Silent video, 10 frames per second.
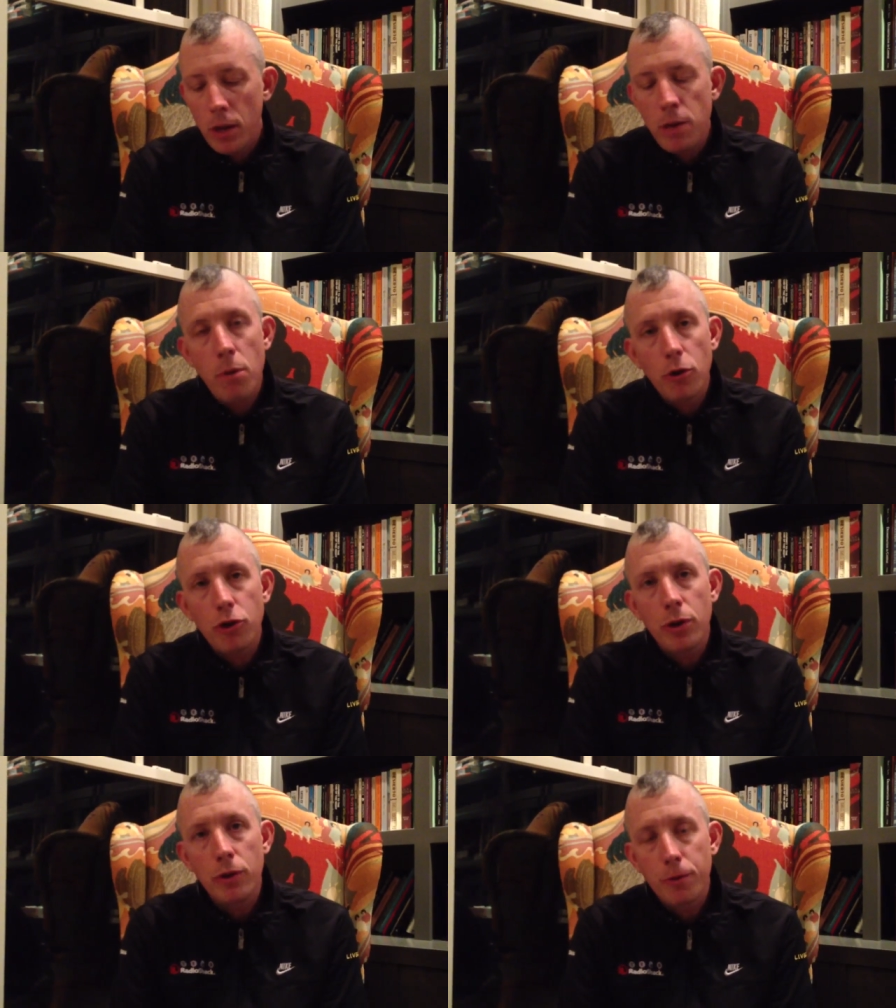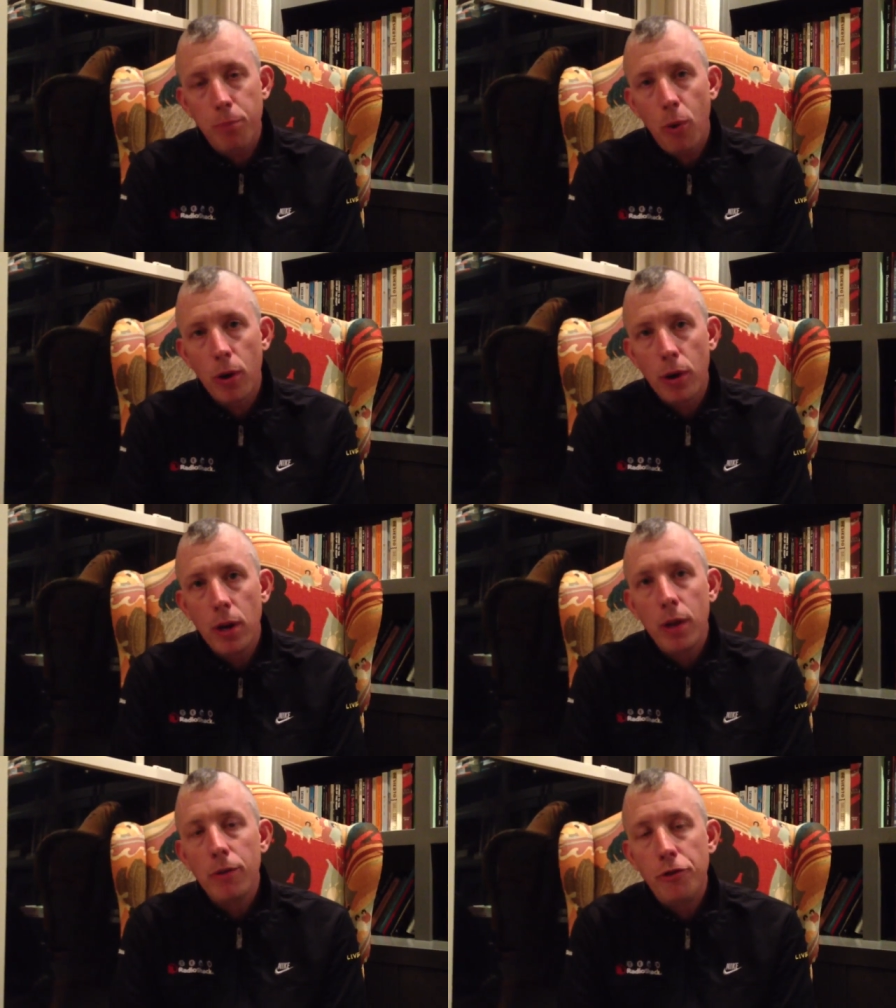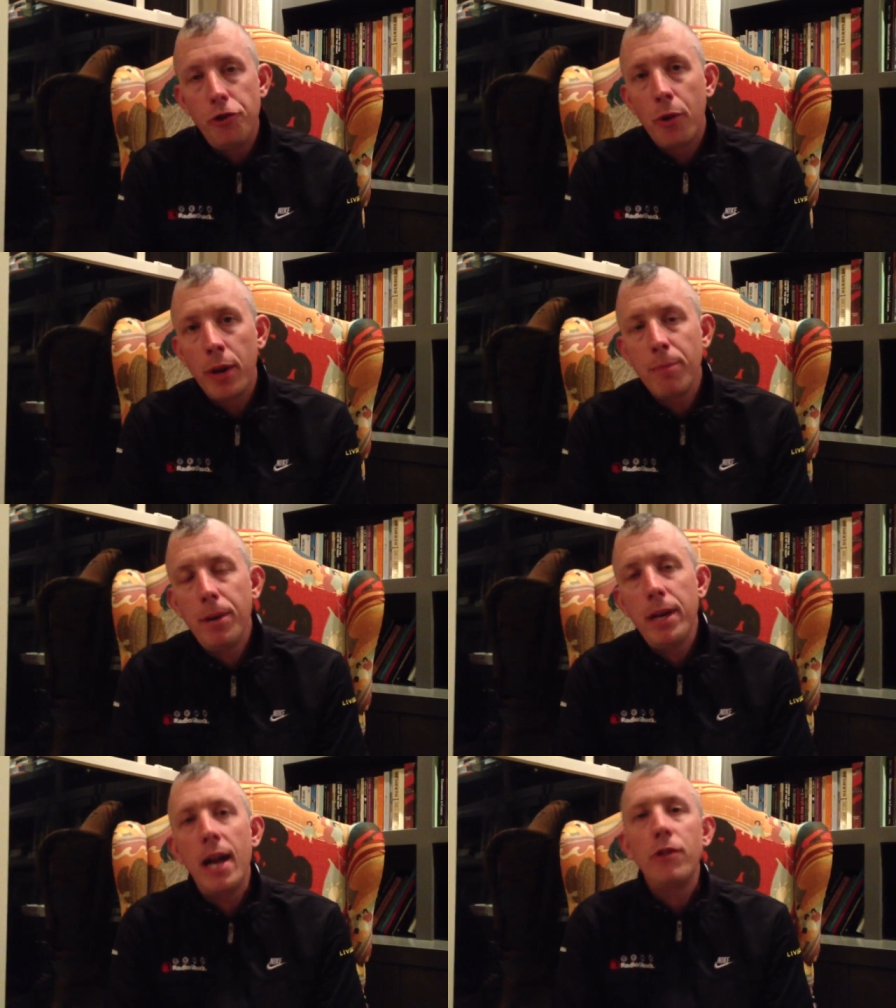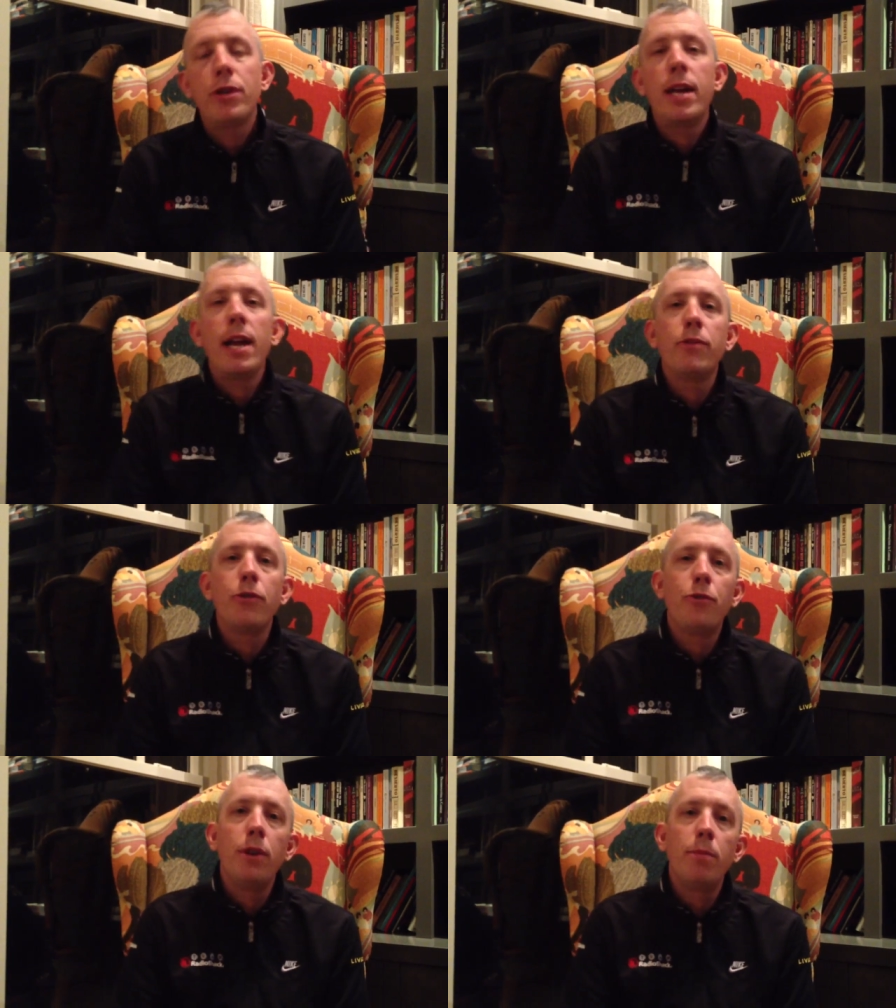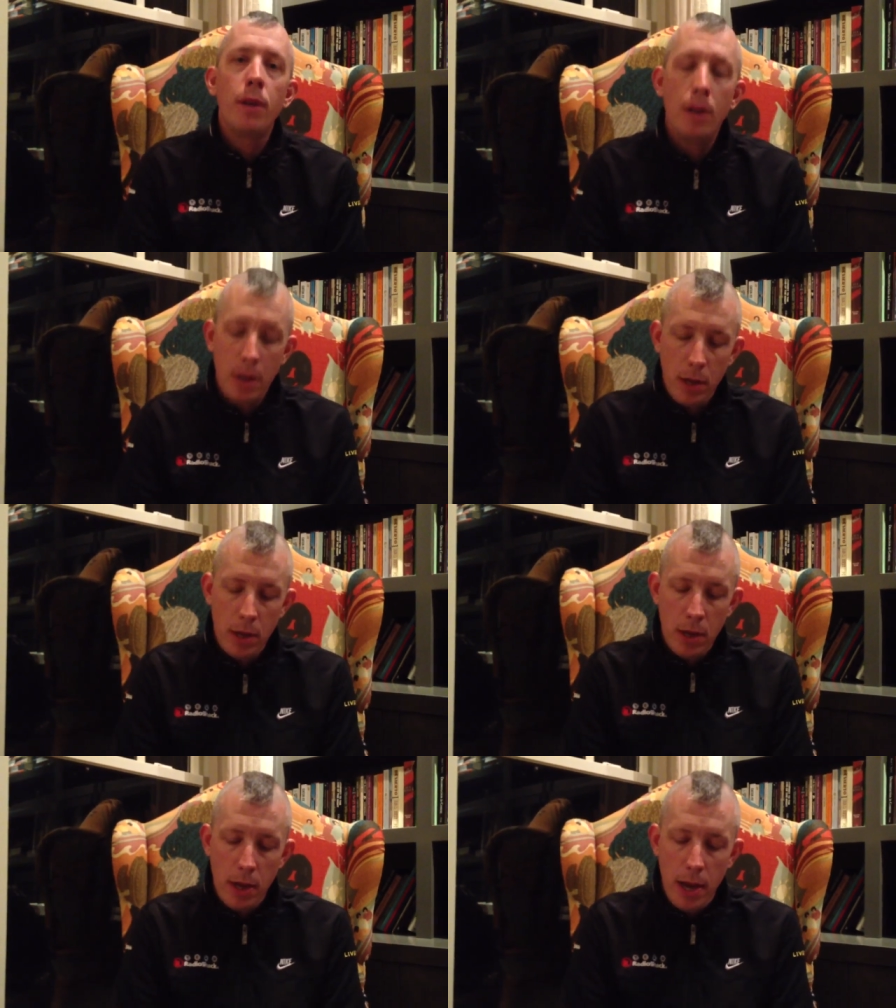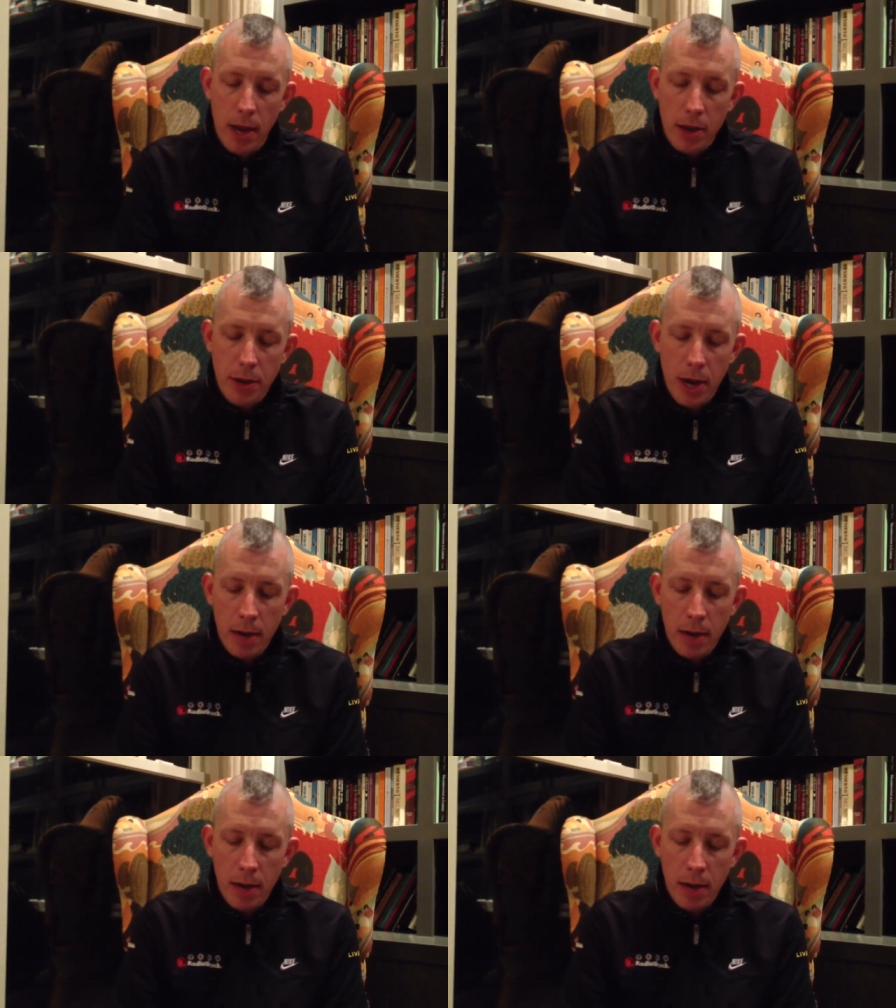emotional support during pediatric cancer treatment. And